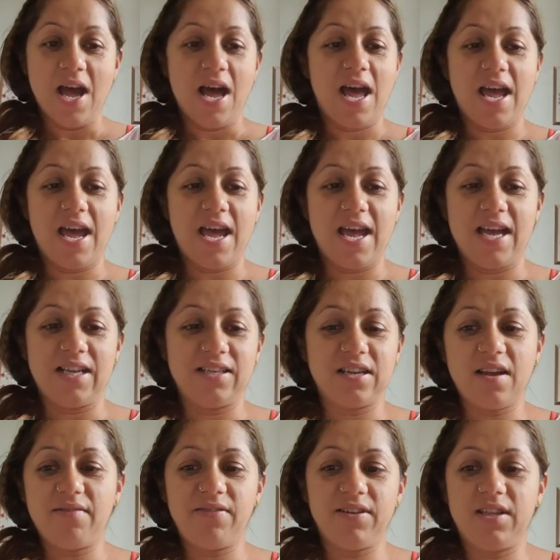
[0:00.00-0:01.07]
And
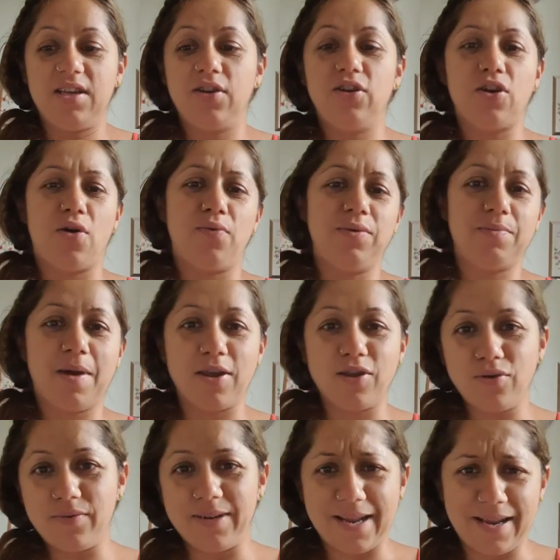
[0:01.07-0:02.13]
everything, you know, with my
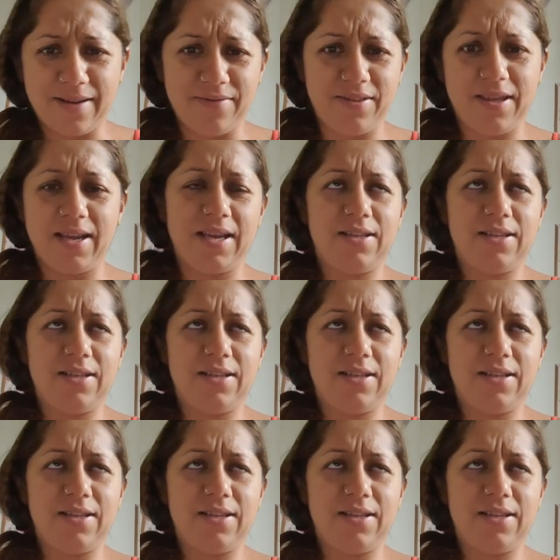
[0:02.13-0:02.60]
urine and everything,